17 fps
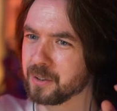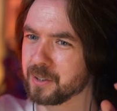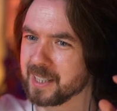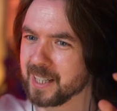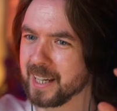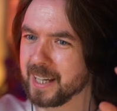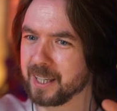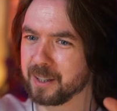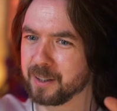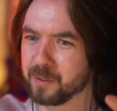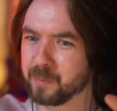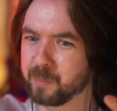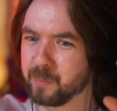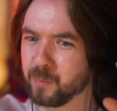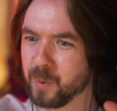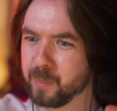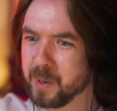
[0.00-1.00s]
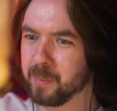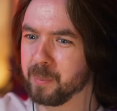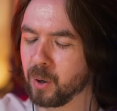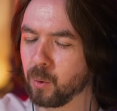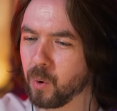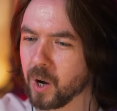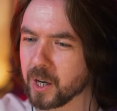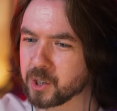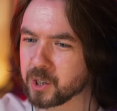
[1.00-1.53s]
So it's like when people
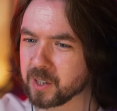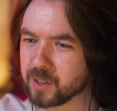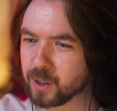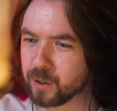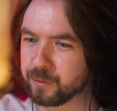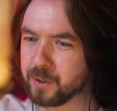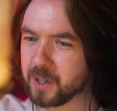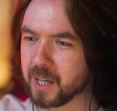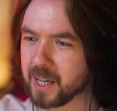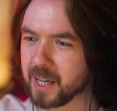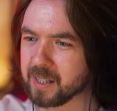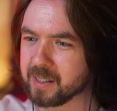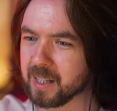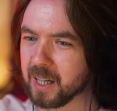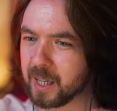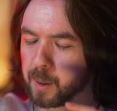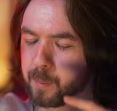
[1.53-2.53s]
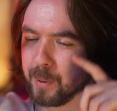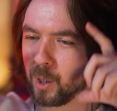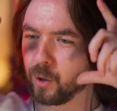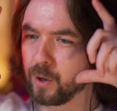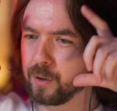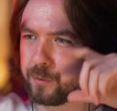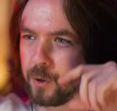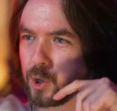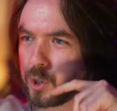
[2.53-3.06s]
are watching stuff, you can kind of see like a
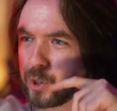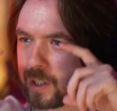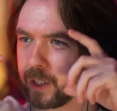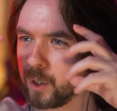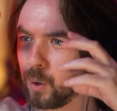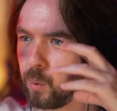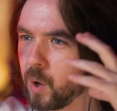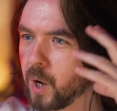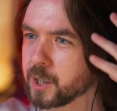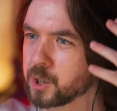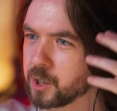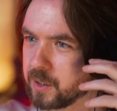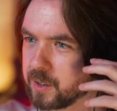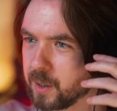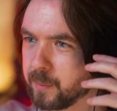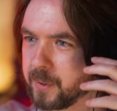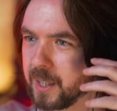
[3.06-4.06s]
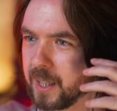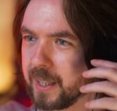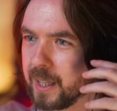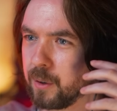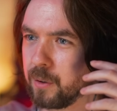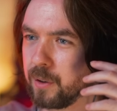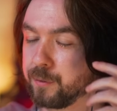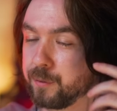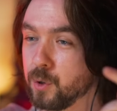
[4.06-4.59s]
blurry version that they're watching something. And
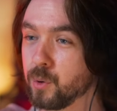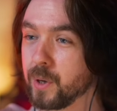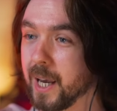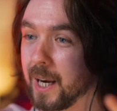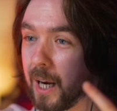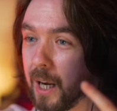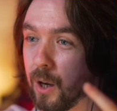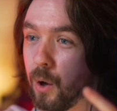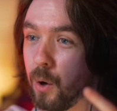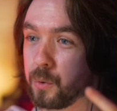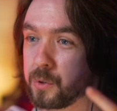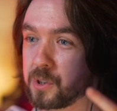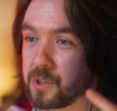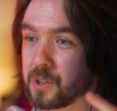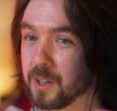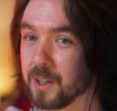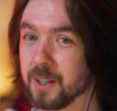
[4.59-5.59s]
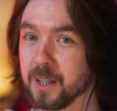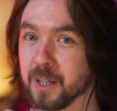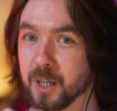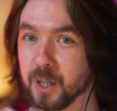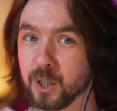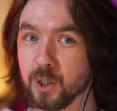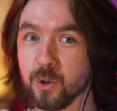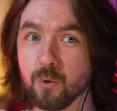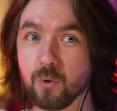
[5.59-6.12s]
then if you get close,
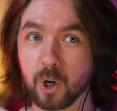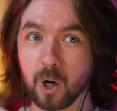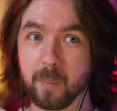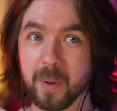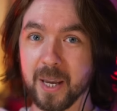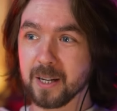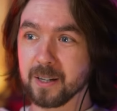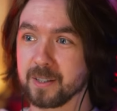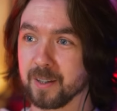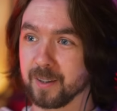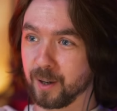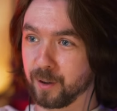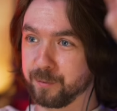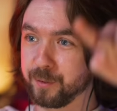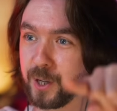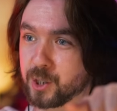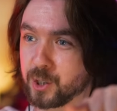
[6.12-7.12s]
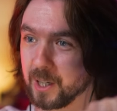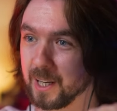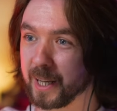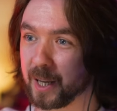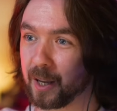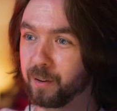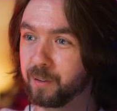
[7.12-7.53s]
you come into their vision like